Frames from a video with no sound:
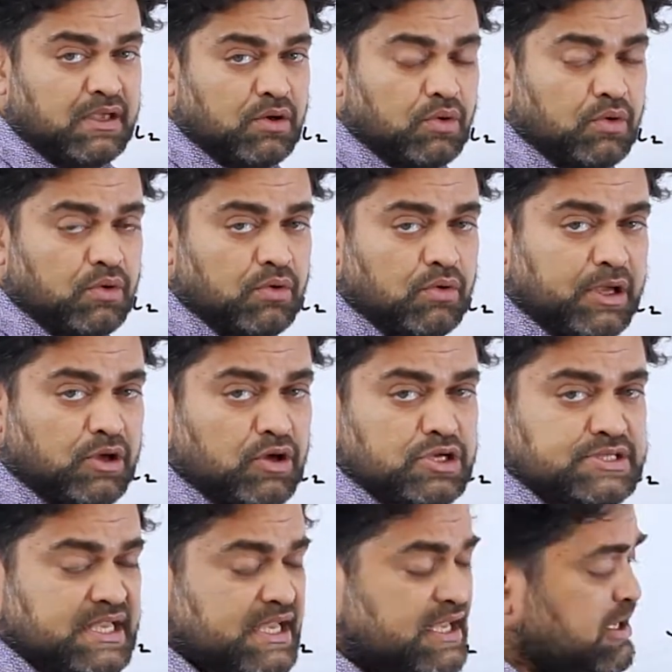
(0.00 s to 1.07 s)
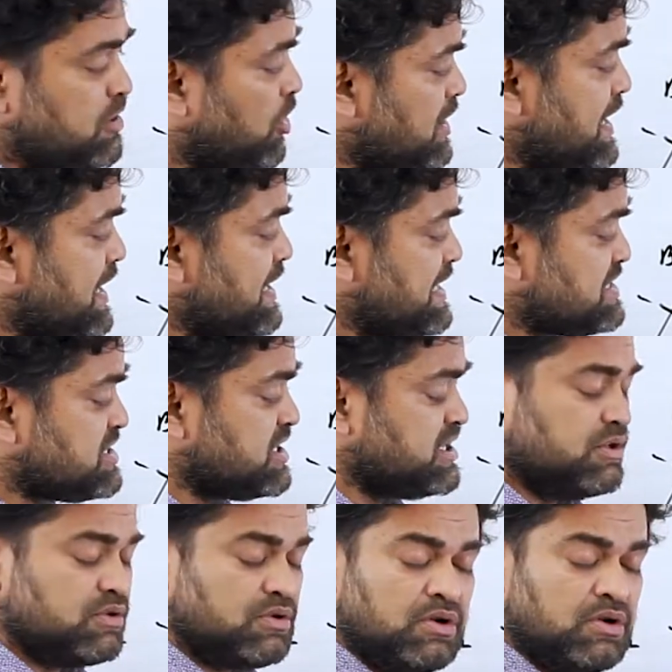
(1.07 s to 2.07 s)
you, because in online lecture,